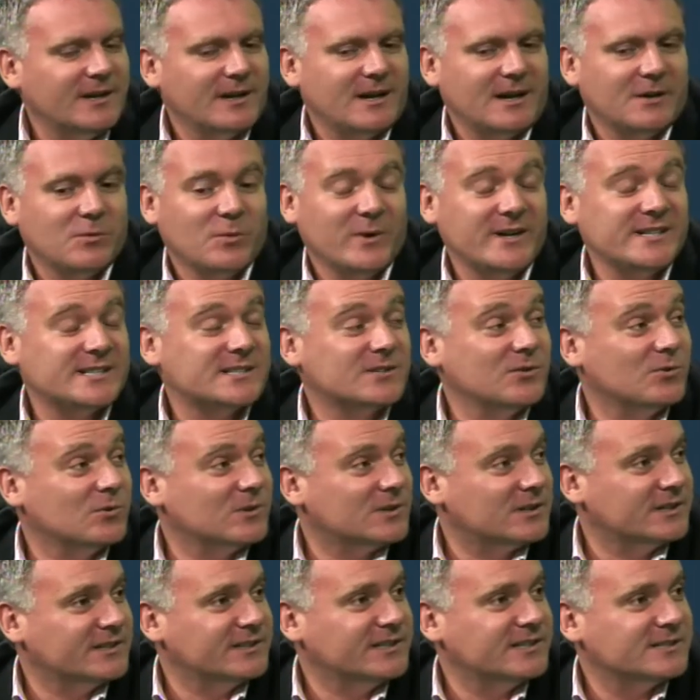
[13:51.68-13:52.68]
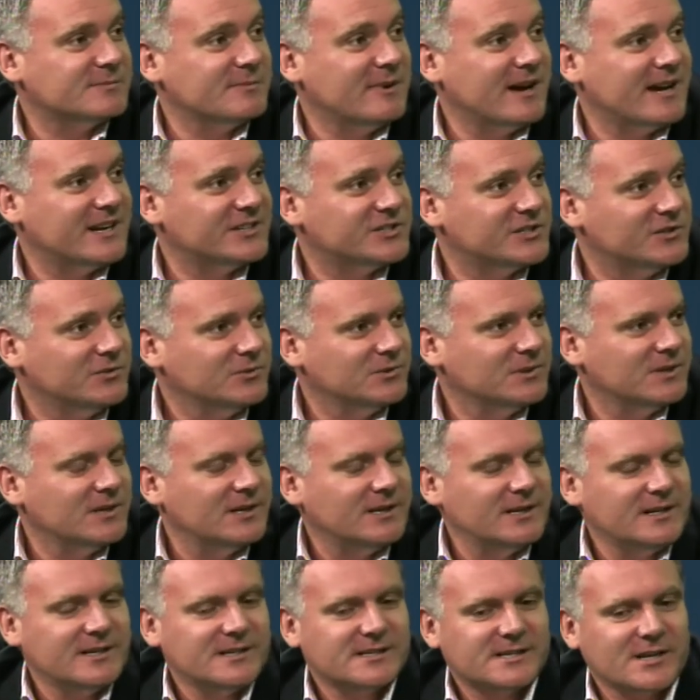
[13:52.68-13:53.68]
West Auckland is marginal.
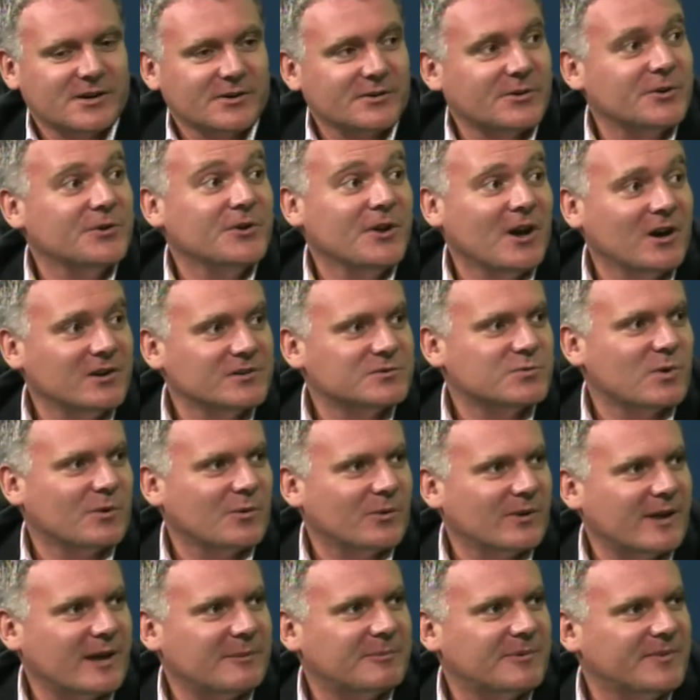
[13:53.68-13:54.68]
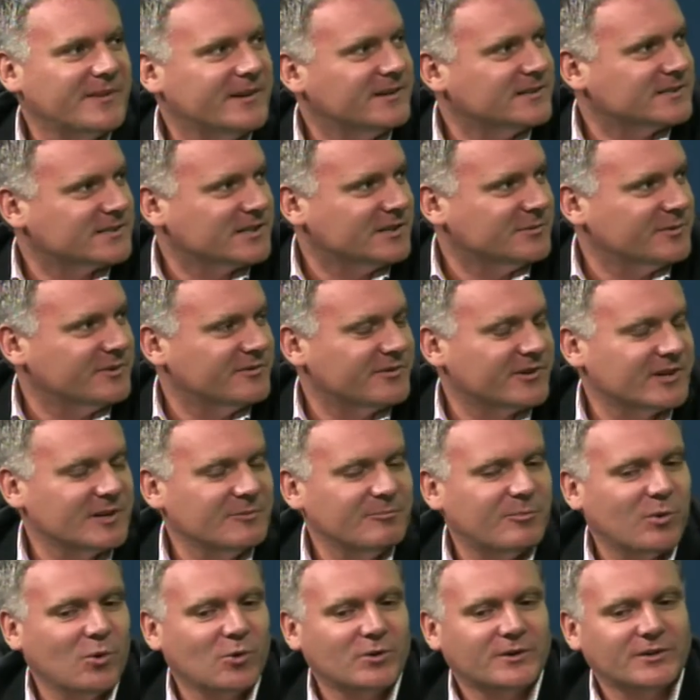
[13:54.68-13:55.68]
So who knows what will happen there. It's going to be very
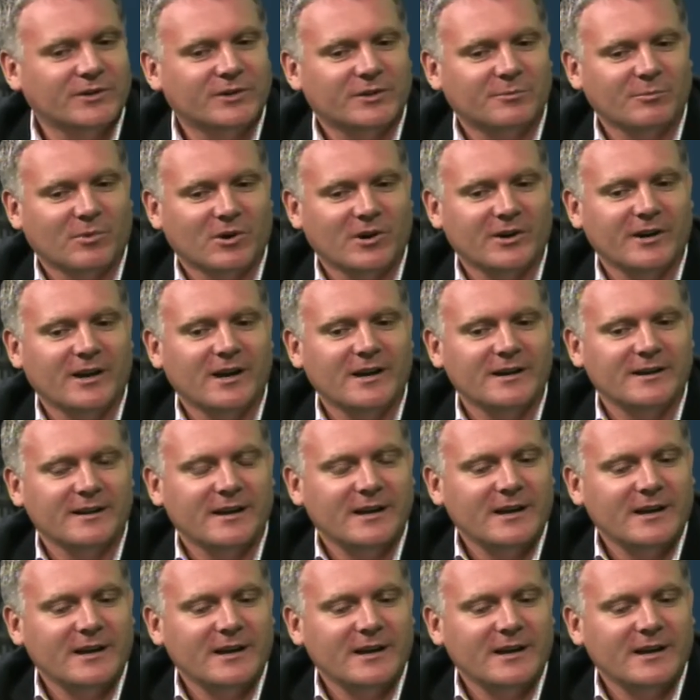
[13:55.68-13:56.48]
important tomorrow night.